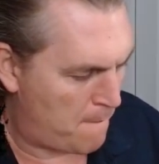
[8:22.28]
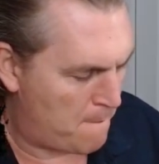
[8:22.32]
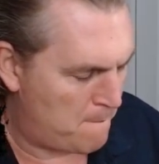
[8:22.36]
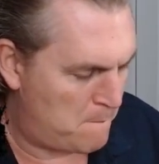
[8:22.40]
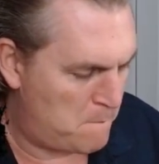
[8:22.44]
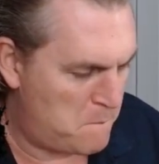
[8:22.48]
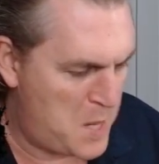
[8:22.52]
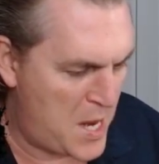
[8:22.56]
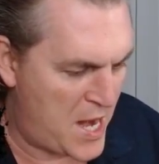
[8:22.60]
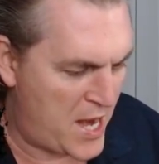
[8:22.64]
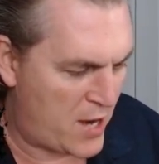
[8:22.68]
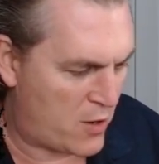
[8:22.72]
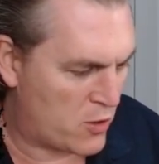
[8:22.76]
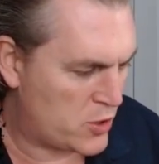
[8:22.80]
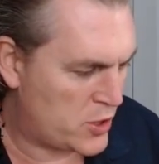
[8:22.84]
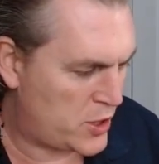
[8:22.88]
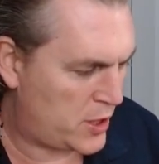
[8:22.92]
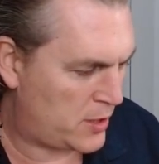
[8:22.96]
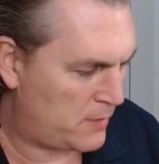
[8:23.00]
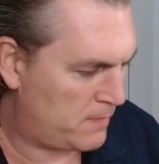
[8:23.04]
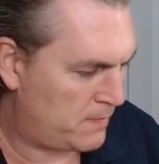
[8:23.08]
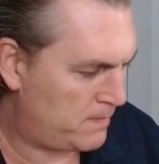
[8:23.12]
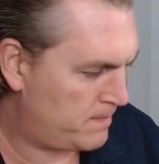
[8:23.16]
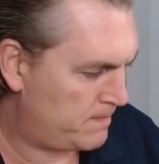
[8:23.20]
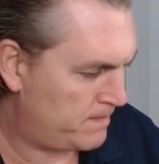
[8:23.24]
Bernd.
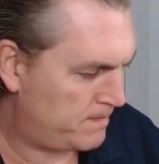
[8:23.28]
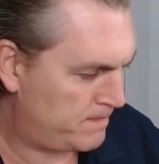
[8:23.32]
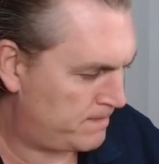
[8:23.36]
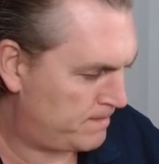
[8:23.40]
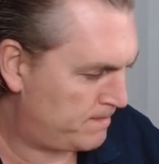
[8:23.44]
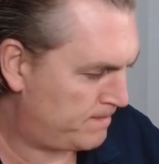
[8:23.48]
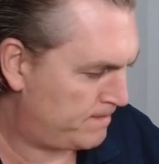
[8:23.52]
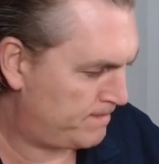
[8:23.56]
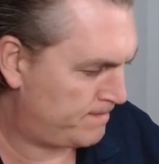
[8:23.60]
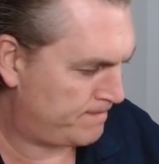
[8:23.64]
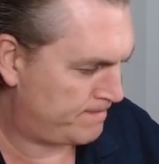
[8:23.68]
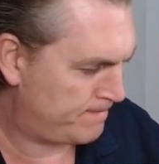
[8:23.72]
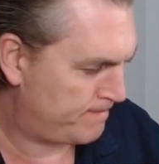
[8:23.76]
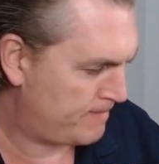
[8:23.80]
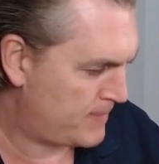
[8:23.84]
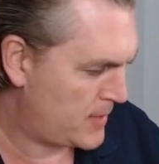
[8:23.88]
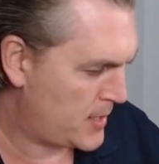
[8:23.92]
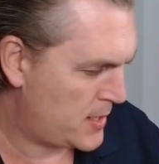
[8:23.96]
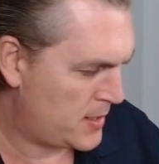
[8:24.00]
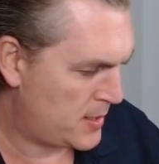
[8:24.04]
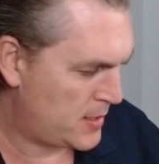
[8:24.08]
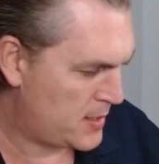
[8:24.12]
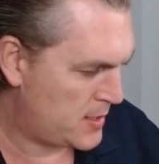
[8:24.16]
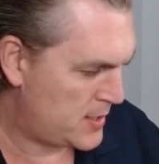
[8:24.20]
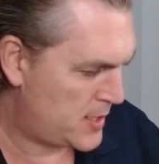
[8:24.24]

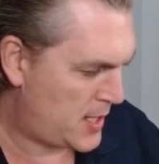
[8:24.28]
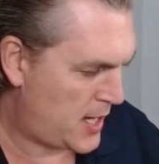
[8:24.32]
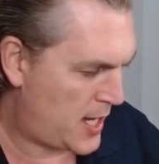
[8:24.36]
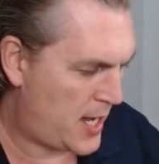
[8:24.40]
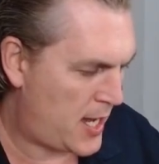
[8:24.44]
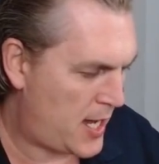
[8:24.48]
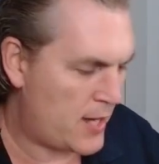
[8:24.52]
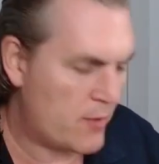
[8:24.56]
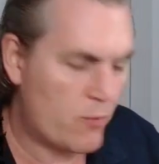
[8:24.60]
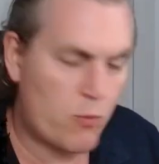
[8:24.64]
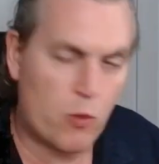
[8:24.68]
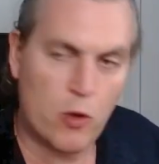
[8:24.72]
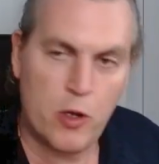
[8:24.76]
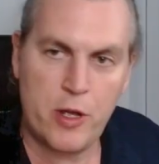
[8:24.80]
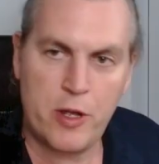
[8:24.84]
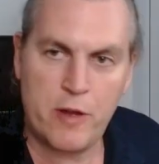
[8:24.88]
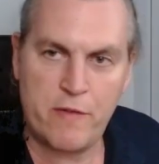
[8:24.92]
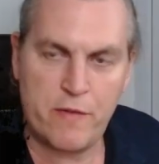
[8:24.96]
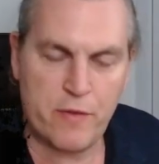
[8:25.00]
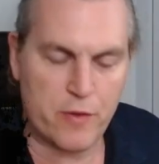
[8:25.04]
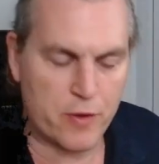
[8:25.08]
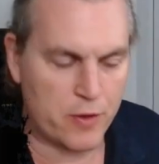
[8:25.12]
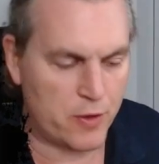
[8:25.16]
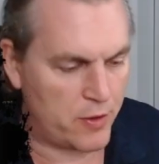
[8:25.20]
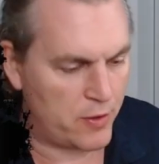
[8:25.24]
It's a hard
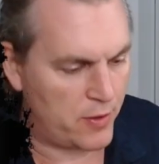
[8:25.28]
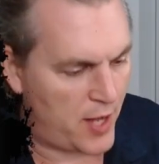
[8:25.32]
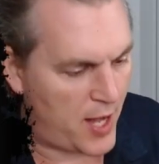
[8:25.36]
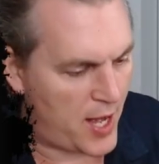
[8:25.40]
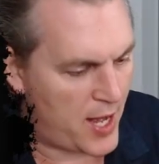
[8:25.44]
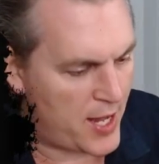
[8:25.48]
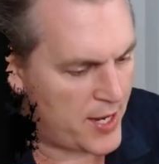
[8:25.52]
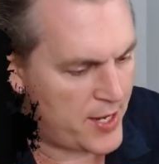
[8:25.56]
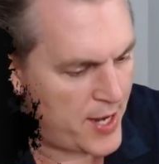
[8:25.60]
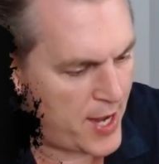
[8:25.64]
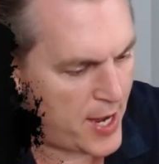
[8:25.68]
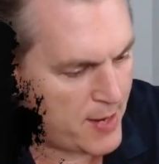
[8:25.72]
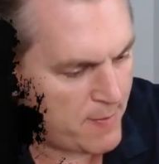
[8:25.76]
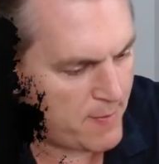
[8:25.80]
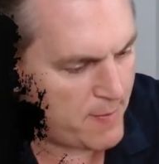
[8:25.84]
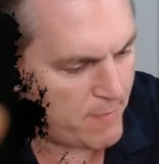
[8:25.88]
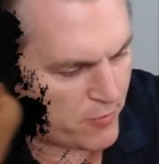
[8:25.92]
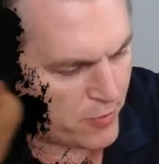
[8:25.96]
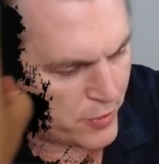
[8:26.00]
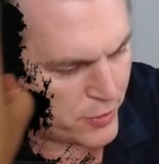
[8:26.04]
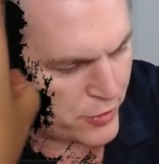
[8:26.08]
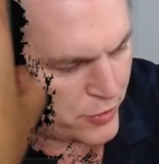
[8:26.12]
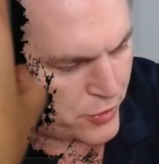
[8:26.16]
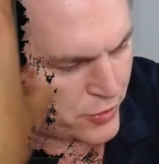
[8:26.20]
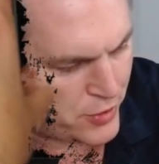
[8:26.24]
name for an
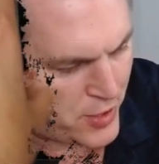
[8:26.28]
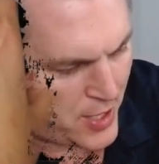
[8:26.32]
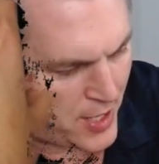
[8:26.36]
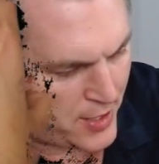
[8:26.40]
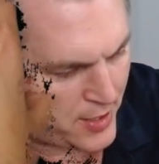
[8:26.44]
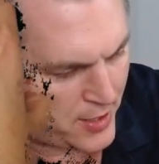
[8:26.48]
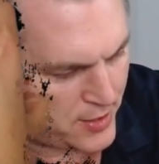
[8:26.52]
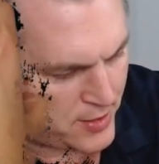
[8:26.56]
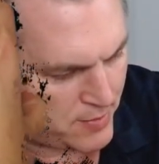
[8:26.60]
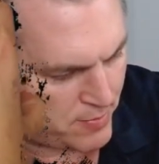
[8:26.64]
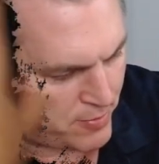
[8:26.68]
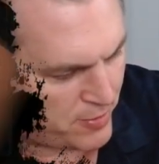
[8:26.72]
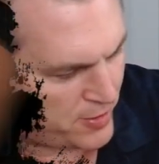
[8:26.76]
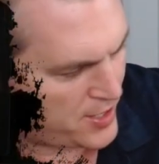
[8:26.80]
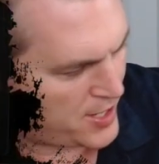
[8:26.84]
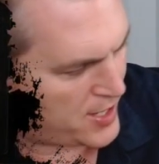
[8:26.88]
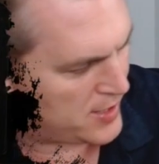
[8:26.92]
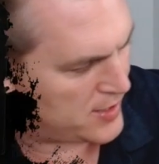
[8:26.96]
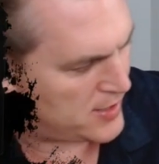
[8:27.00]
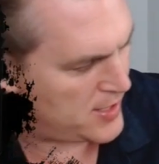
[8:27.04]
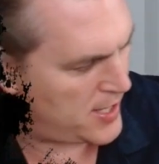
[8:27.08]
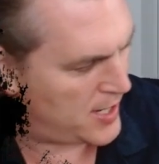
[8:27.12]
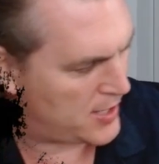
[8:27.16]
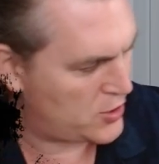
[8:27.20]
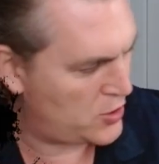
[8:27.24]
Australian to
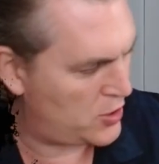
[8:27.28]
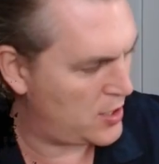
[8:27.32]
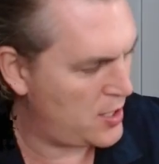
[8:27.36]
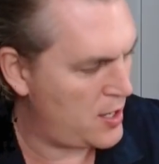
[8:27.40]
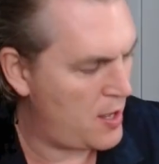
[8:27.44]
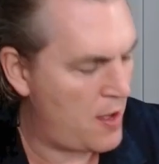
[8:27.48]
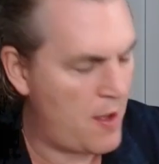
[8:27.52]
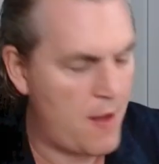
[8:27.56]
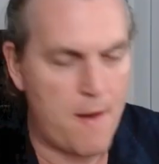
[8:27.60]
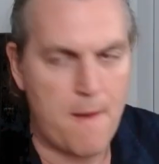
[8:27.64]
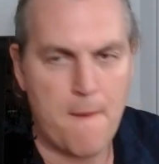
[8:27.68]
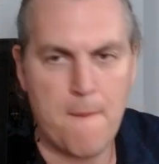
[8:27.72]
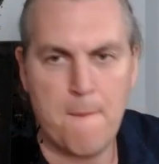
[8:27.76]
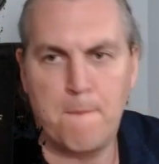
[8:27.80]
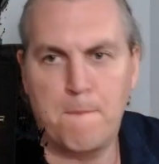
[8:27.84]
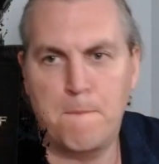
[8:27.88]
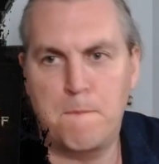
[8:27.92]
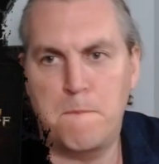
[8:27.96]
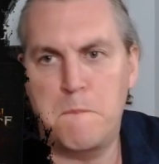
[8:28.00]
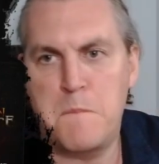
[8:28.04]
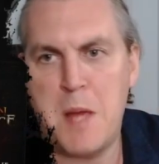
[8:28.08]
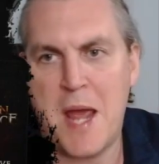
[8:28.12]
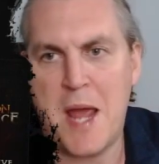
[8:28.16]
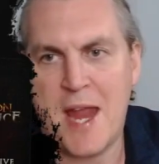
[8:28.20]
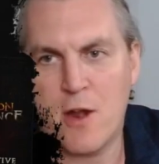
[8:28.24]
pronounce actually.
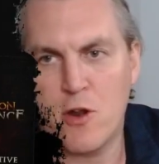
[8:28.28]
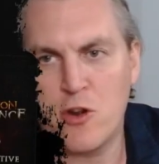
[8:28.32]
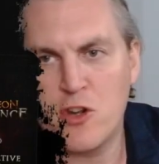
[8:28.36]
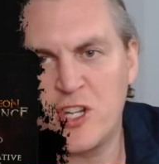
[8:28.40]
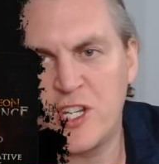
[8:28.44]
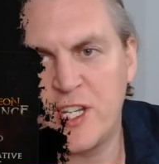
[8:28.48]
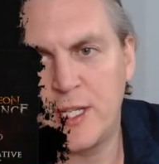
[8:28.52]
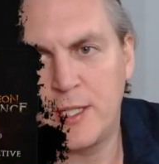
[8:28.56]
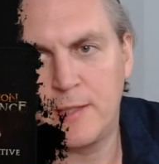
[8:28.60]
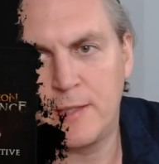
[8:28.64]
Bernd.